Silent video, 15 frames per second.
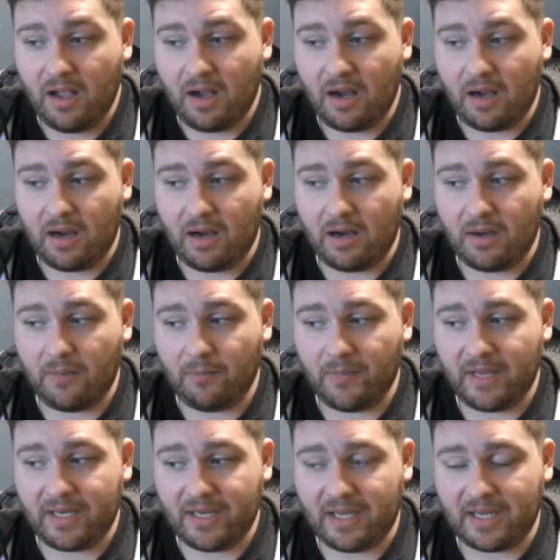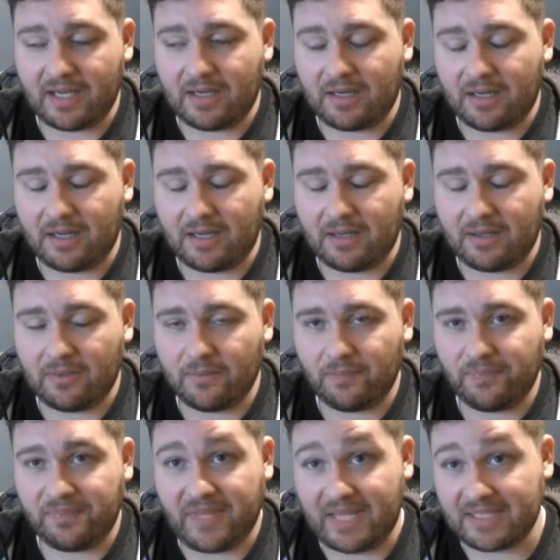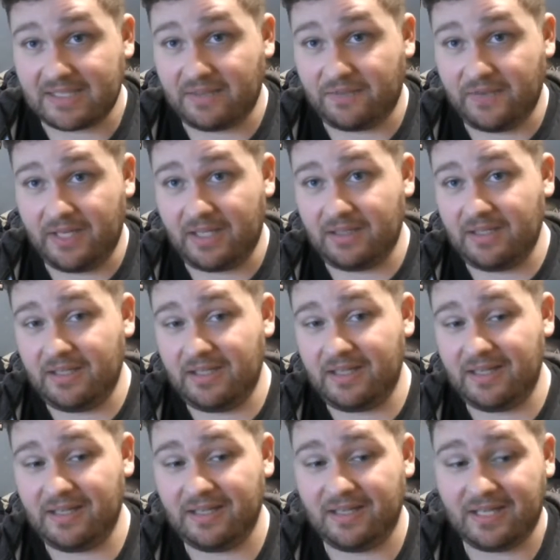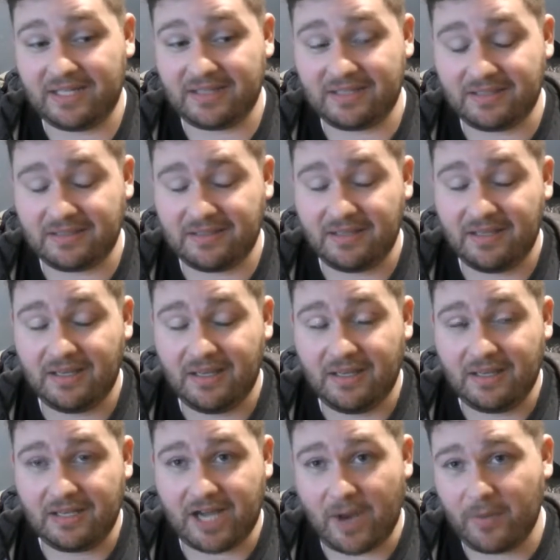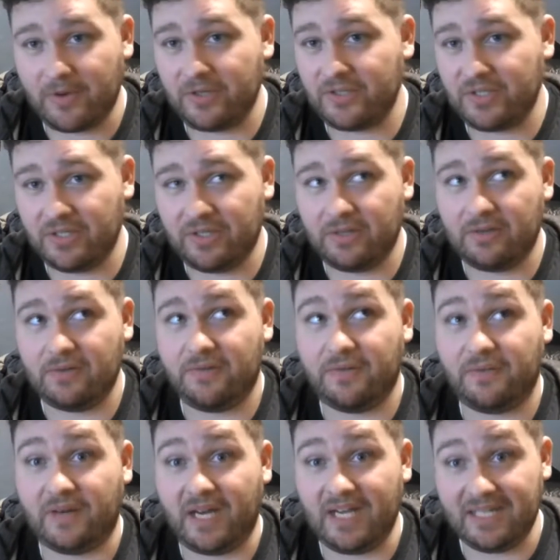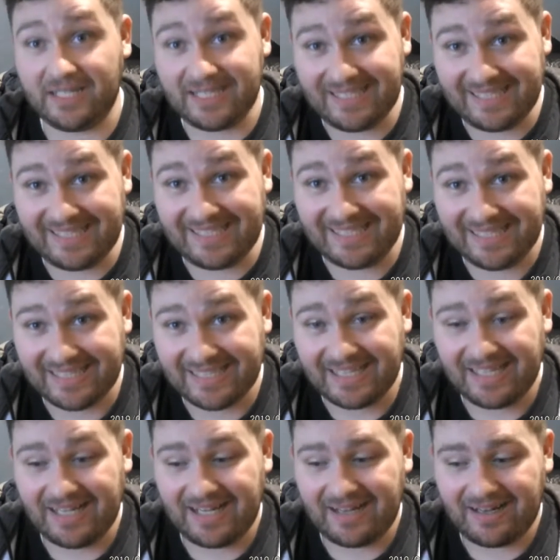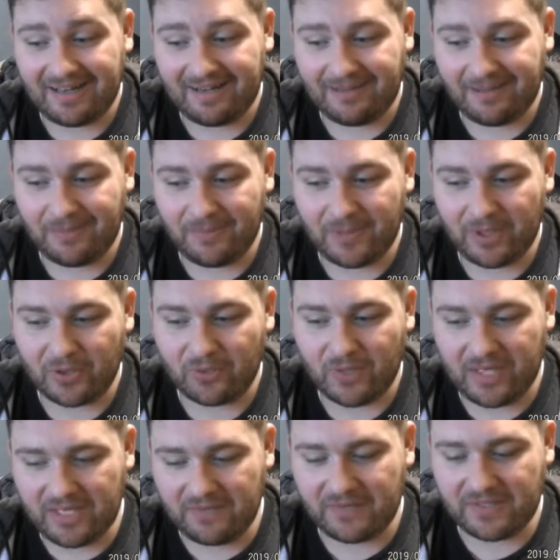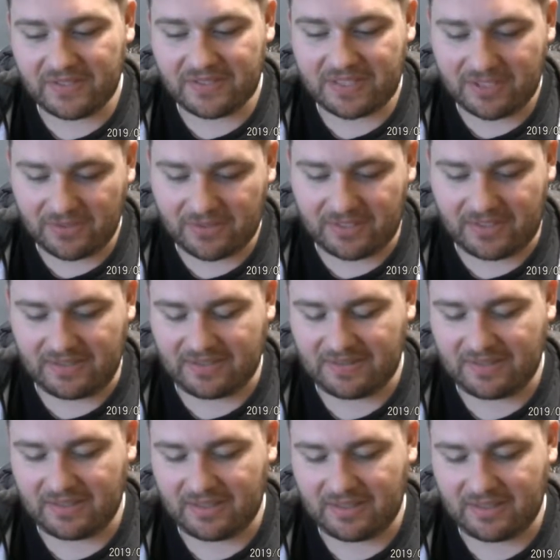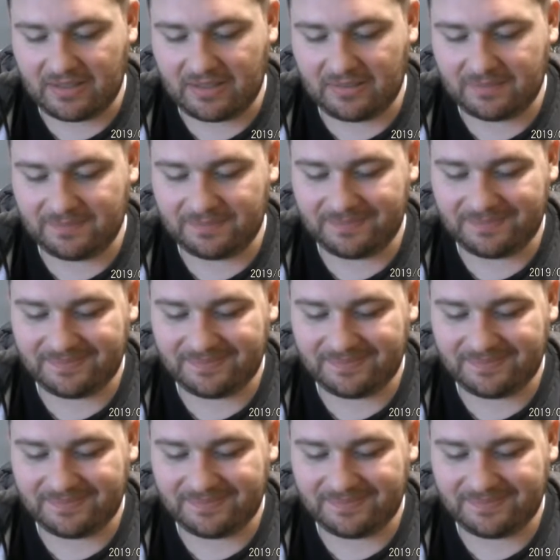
And yeah, that's the finale. That's Kamen Arjino finally. Rating for the series, 5